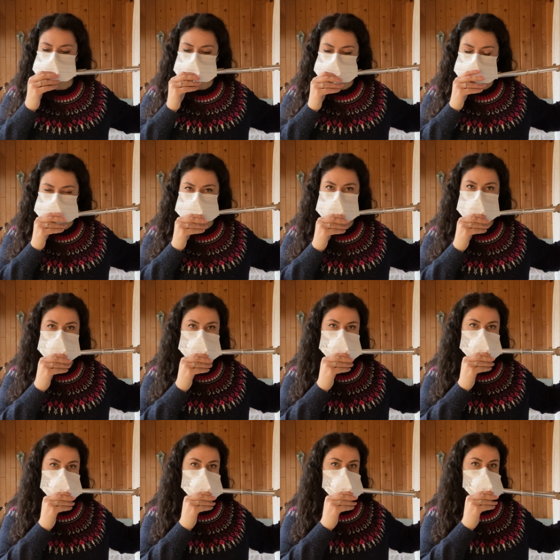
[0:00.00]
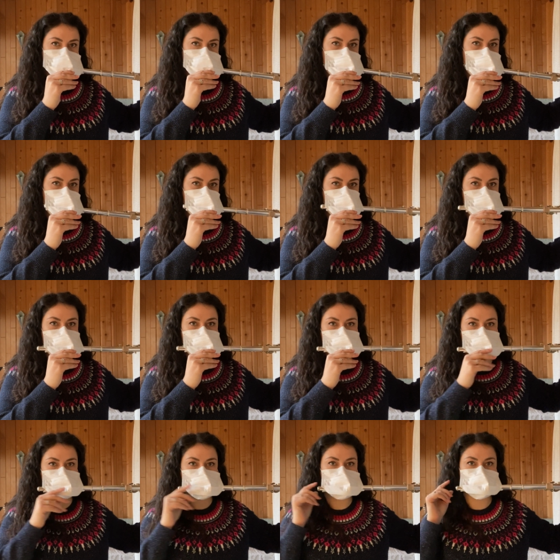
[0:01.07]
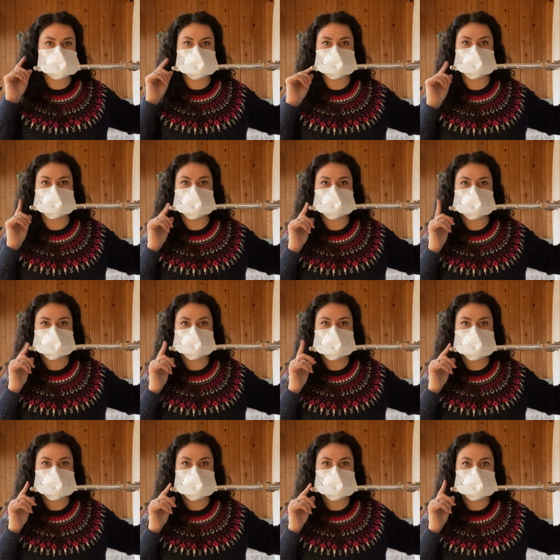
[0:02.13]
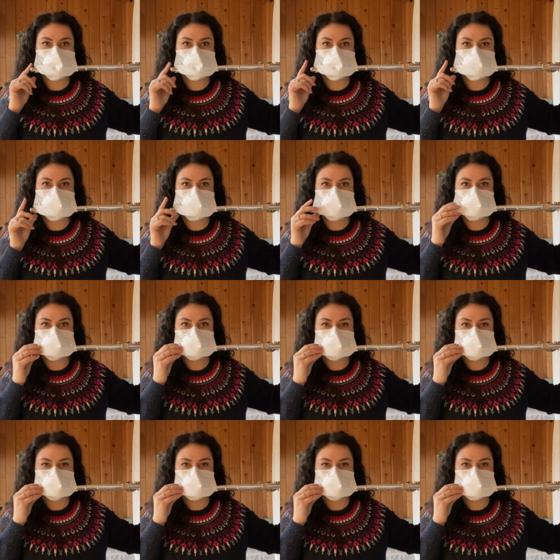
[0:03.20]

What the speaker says: if I insert the flute kind of all the way through so the crown is sticking out the other side.